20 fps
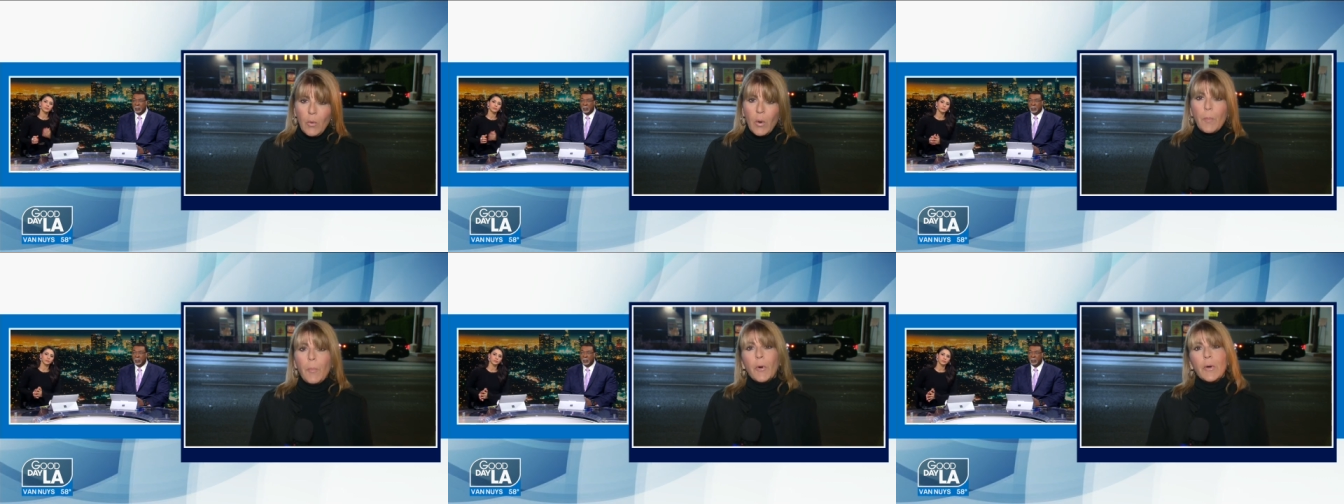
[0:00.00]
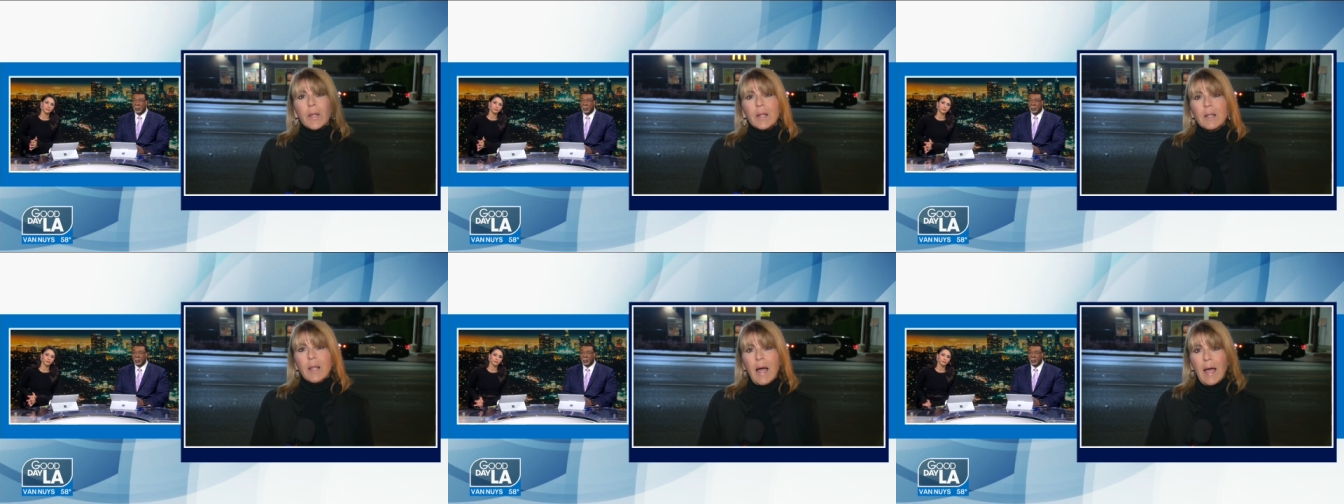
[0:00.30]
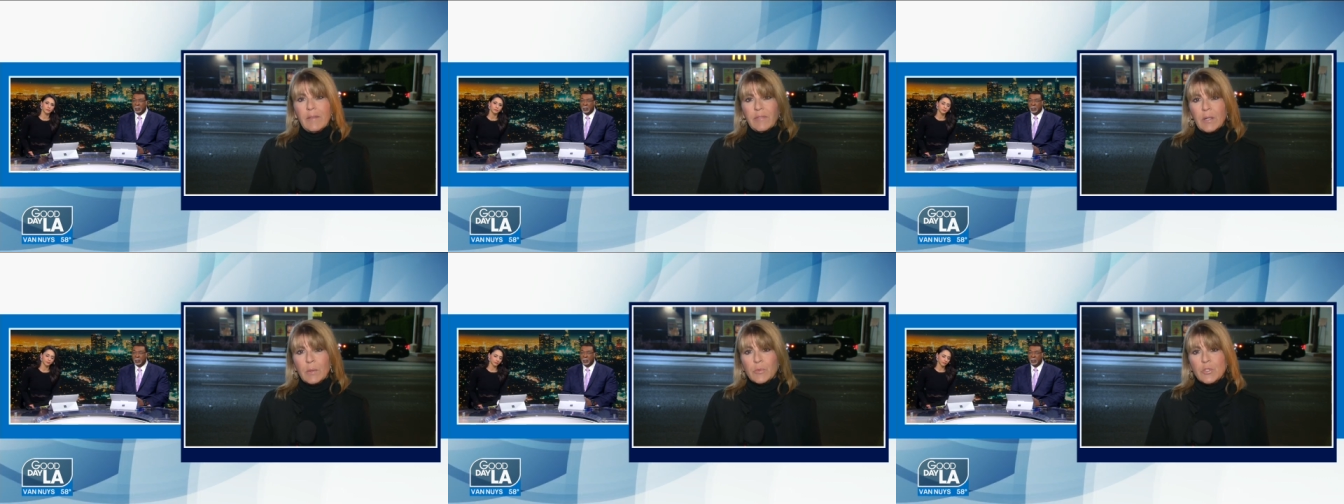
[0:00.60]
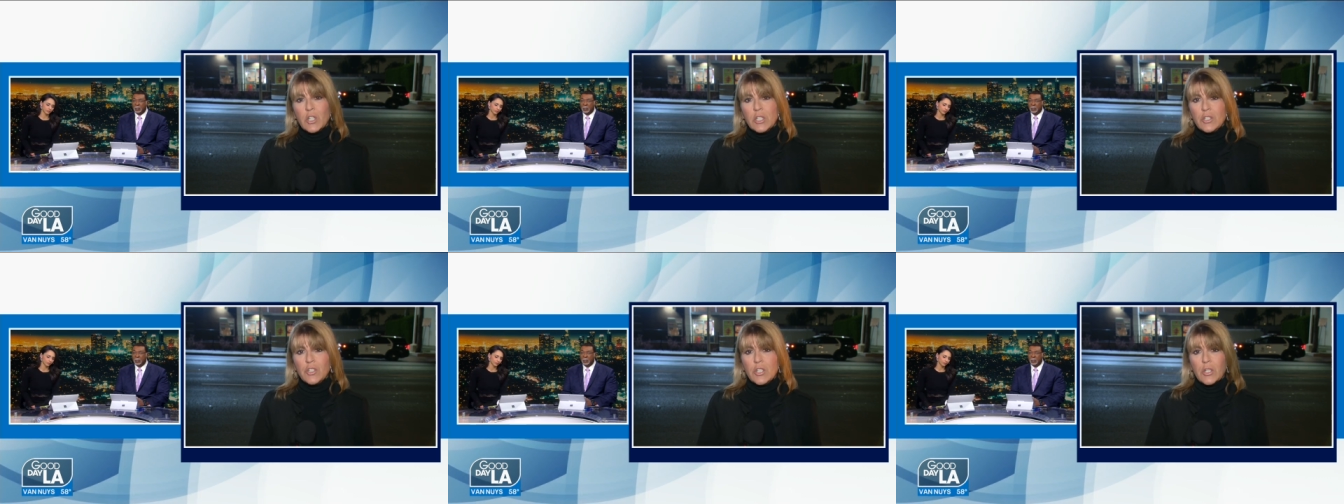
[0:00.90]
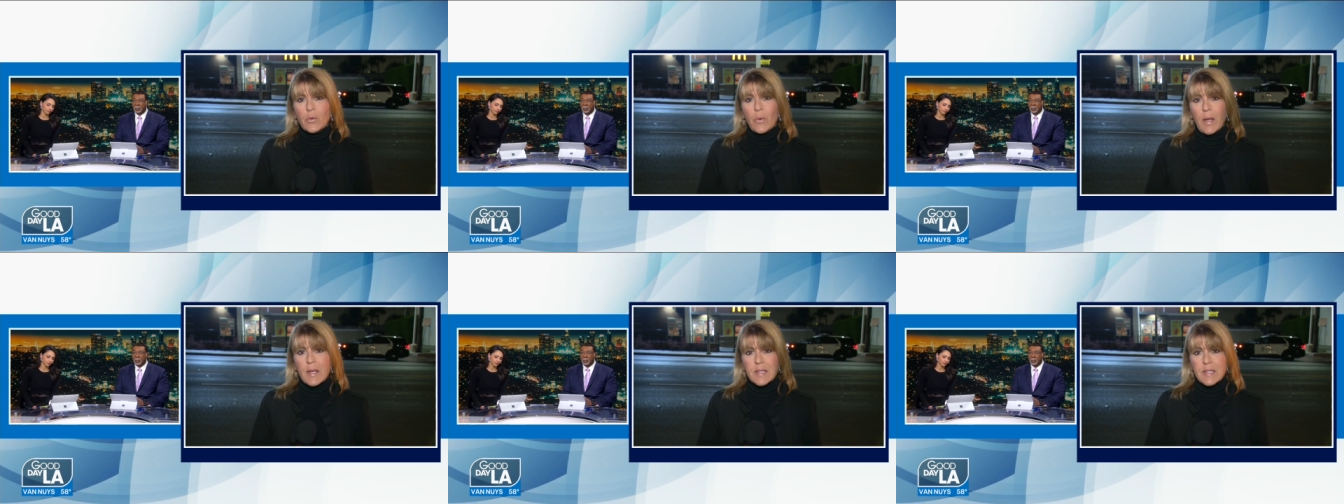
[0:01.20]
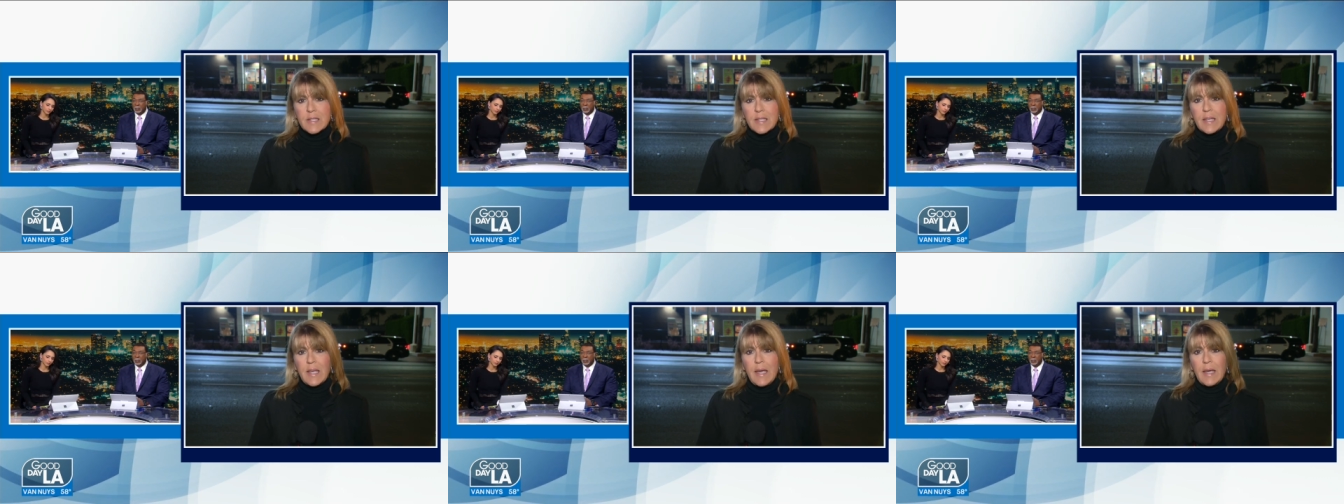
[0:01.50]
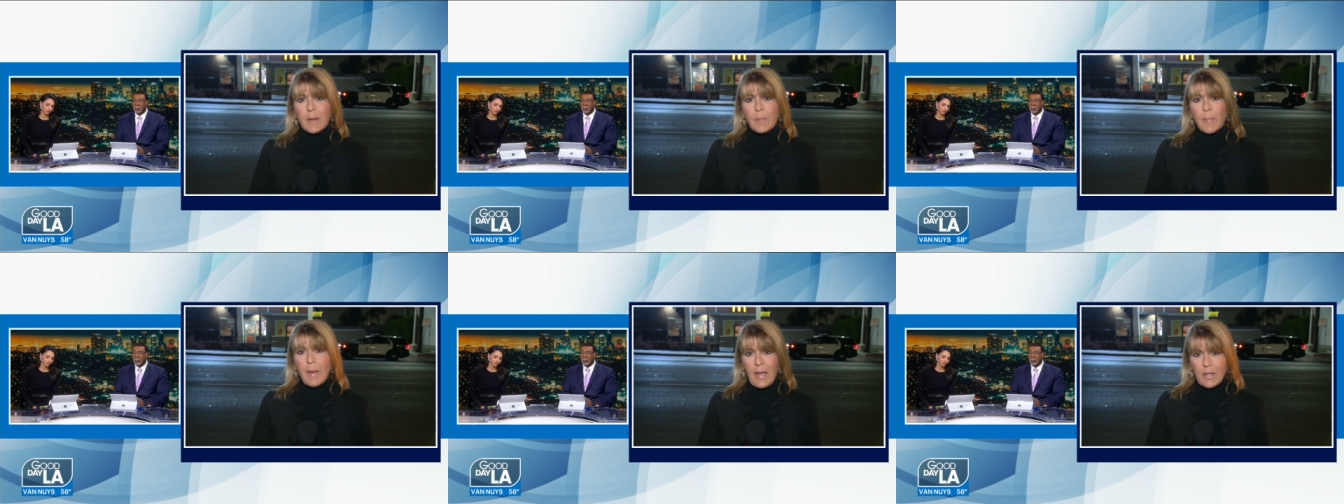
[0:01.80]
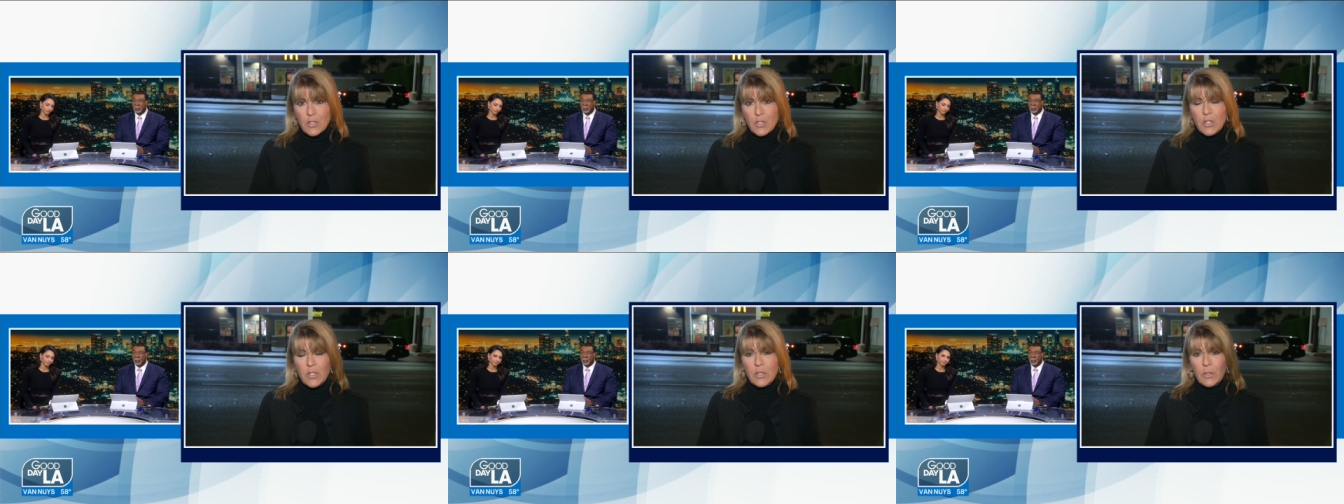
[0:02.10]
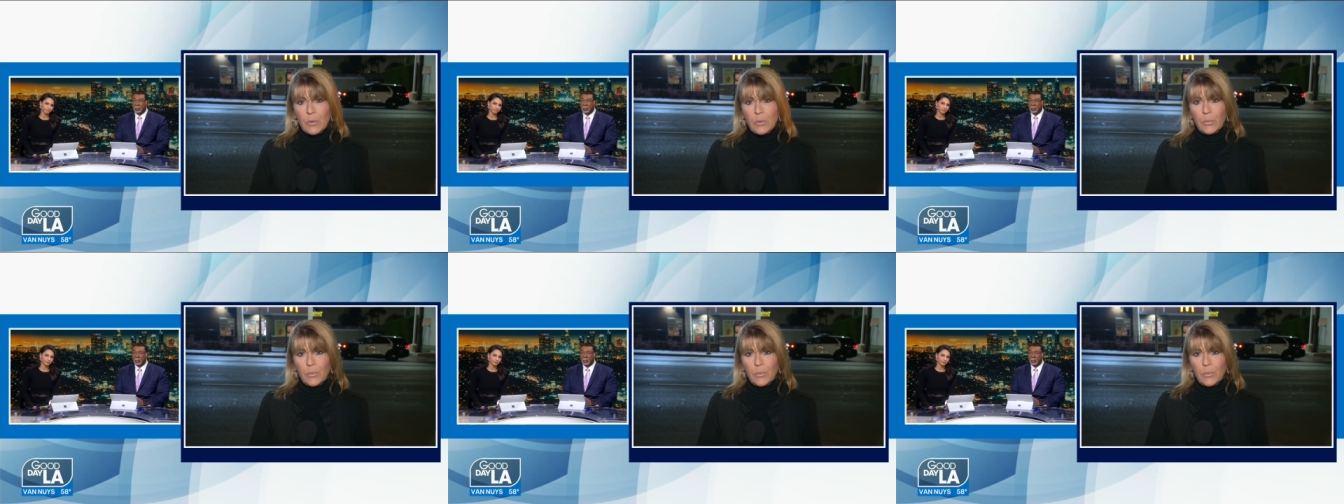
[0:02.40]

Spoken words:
Reporting live, I'm Gigi Graciette. Back to you.